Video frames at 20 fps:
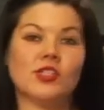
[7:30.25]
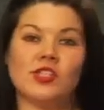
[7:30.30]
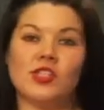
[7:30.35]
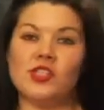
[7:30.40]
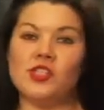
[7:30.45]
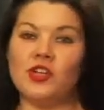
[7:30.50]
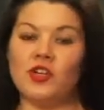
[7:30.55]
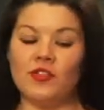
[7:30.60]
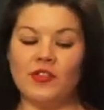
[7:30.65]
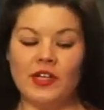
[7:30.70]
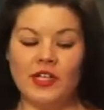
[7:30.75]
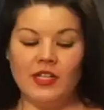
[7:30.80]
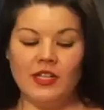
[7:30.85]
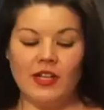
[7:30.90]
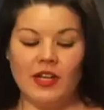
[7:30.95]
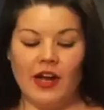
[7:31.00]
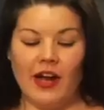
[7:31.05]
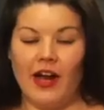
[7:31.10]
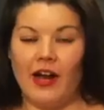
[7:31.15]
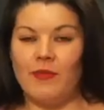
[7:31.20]
To serve it,
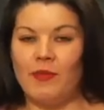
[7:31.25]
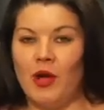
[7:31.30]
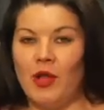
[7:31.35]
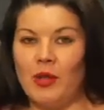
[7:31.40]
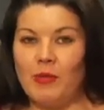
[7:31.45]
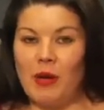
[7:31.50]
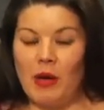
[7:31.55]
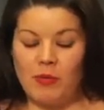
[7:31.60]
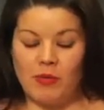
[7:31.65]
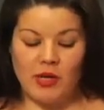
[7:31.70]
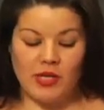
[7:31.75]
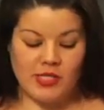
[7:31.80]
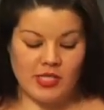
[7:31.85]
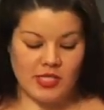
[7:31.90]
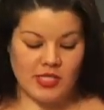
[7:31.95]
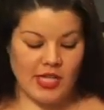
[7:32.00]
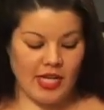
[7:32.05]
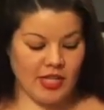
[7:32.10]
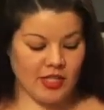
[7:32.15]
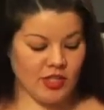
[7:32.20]
I'm all about
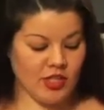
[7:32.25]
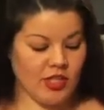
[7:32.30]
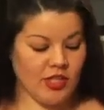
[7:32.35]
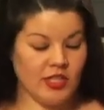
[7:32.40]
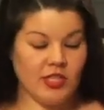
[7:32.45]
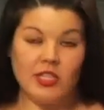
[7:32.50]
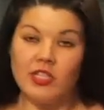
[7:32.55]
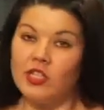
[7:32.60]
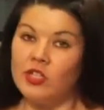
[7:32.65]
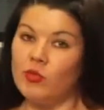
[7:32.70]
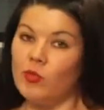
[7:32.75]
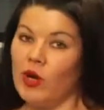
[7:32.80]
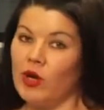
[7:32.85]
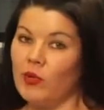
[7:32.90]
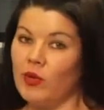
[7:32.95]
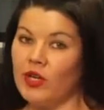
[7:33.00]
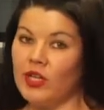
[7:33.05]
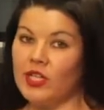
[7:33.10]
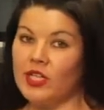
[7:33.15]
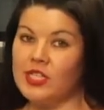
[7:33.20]
presentation. You might
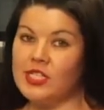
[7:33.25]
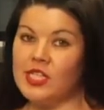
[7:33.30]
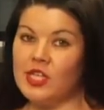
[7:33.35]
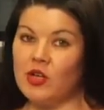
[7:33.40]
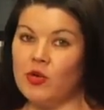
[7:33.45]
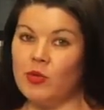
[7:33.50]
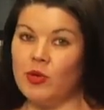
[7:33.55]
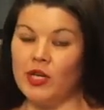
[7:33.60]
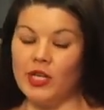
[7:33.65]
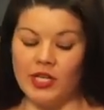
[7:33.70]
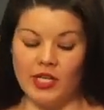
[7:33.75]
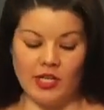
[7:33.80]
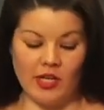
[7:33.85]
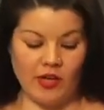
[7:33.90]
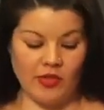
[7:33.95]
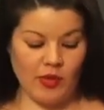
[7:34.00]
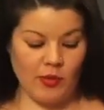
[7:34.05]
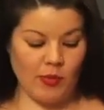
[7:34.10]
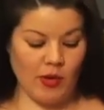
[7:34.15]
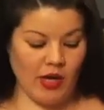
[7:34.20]
want to consider putting it
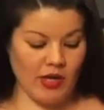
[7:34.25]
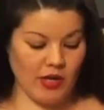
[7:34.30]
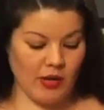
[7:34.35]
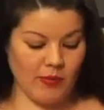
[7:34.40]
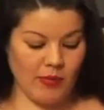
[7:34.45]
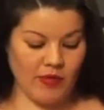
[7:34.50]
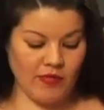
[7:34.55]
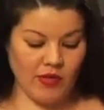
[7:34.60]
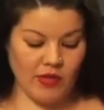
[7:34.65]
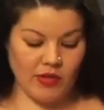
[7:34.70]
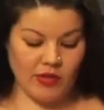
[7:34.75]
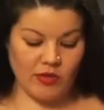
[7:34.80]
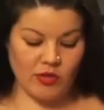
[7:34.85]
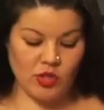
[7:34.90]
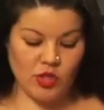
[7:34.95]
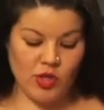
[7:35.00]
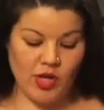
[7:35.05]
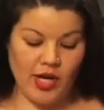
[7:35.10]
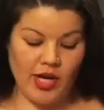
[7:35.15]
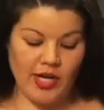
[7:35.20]
on the bottom of a little
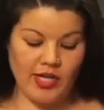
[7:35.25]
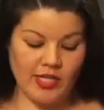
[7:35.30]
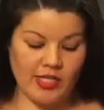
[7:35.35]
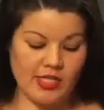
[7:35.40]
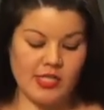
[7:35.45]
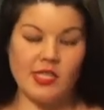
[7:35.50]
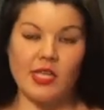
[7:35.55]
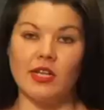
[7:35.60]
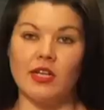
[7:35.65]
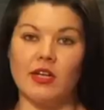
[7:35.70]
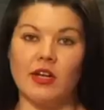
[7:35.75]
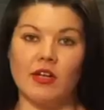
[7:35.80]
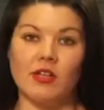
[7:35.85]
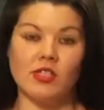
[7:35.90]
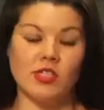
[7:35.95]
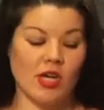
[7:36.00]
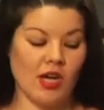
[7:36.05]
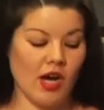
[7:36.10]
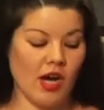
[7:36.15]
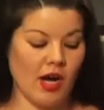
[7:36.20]
tray, set it
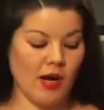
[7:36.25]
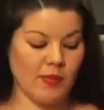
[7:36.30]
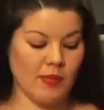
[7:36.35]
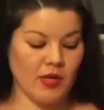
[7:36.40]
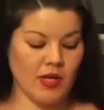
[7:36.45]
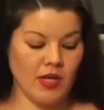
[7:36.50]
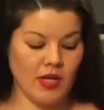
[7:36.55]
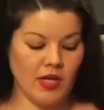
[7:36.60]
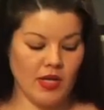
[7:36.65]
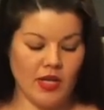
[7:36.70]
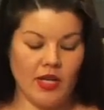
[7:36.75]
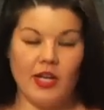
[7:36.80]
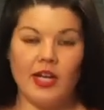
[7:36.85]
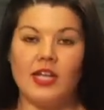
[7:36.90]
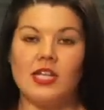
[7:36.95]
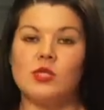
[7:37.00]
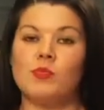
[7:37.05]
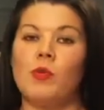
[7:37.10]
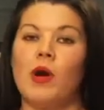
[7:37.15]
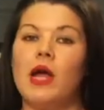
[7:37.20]
on top.
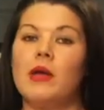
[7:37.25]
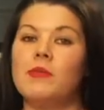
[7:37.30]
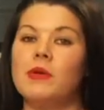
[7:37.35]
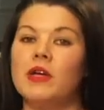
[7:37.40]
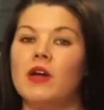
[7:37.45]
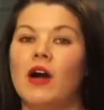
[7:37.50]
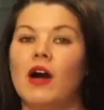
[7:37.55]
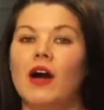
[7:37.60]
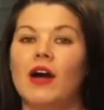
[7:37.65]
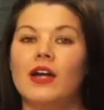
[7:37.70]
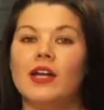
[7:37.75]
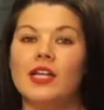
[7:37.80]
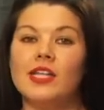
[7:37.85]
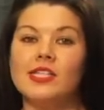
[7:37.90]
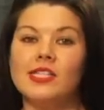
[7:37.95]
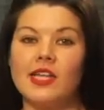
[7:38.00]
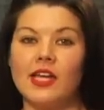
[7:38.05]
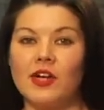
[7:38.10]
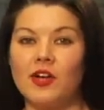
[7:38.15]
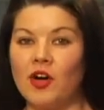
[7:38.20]
It's piping hot,
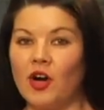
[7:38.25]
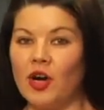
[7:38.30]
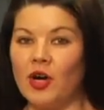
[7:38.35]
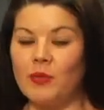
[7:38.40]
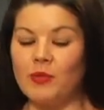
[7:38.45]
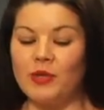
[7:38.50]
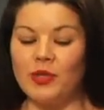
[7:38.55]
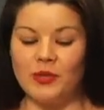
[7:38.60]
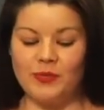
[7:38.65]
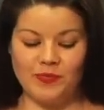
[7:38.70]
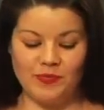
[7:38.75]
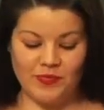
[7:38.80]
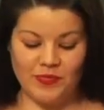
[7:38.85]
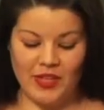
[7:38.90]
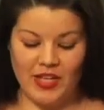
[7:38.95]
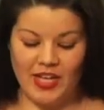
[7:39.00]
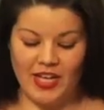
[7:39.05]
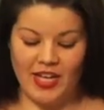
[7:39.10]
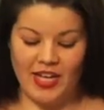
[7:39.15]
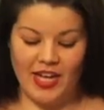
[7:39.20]
it's like caramel,
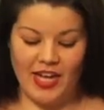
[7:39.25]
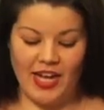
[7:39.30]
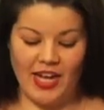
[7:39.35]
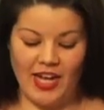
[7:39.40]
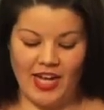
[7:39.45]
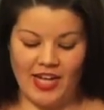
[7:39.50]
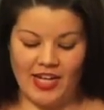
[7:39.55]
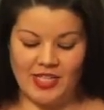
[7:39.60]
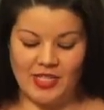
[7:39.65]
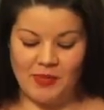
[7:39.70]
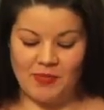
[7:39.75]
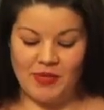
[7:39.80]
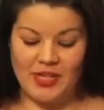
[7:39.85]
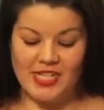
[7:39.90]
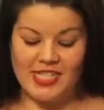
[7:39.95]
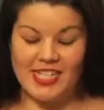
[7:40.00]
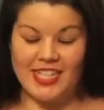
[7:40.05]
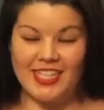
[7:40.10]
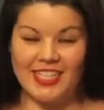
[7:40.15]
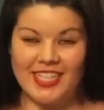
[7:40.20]
and
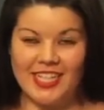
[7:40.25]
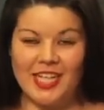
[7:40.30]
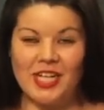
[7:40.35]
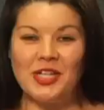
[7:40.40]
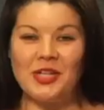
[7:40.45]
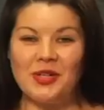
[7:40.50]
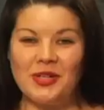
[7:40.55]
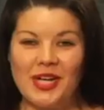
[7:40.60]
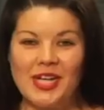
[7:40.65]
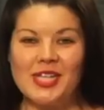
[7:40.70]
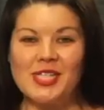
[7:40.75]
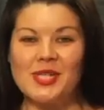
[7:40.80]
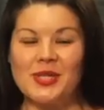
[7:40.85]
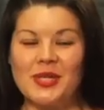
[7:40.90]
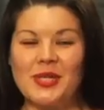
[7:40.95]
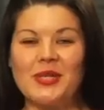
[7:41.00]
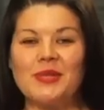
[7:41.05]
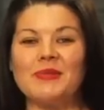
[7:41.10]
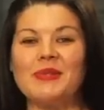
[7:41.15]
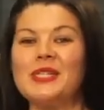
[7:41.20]
basically your guests are
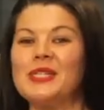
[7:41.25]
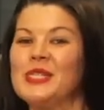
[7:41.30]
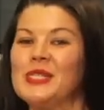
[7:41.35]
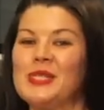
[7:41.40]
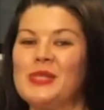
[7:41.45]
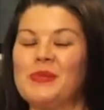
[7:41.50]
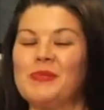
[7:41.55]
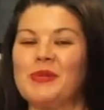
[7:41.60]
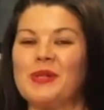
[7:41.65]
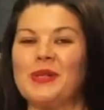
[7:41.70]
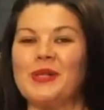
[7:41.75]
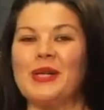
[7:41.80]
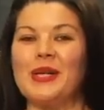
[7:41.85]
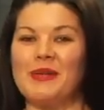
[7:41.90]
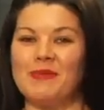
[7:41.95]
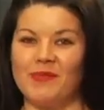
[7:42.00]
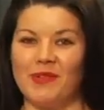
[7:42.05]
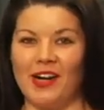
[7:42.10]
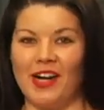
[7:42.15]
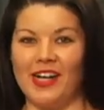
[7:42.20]
going to be super
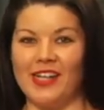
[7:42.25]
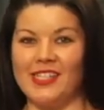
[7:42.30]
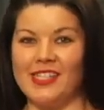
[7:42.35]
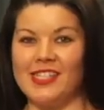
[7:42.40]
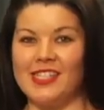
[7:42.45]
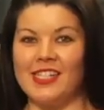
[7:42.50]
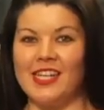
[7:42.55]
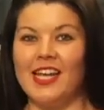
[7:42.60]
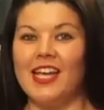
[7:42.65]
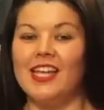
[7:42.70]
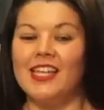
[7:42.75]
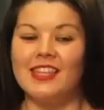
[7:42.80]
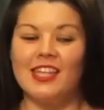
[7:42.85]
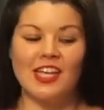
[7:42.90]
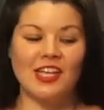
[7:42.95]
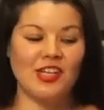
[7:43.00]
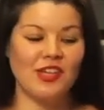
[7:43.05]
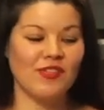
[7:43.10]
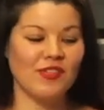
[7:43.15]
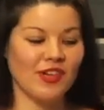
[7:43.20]
impressed.
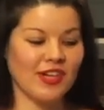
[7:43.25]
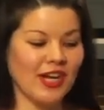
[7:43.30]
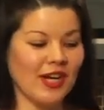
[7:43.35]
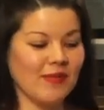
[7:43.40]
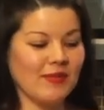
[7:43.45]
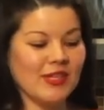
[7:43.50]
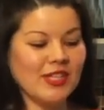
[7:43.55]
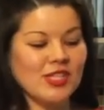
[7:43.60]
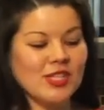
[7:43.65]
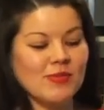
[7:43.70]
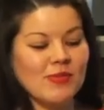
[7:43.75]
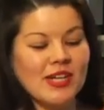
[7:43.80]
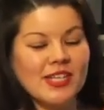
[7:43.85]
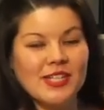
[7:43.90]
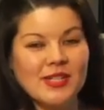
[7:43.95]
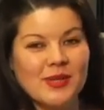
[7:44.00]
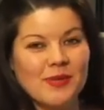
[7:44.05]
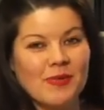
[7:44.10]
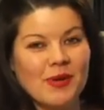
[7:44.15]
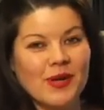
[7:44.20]
Thank you for coming to my
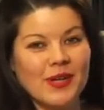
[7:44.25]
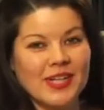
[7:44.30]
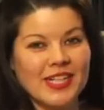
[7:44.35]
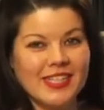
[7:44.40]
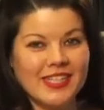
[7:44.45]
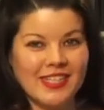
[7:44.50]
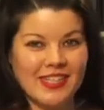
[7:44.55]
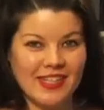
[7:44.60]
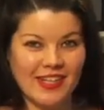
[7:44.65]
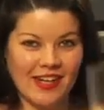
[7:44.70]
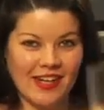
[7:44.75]
dinner party.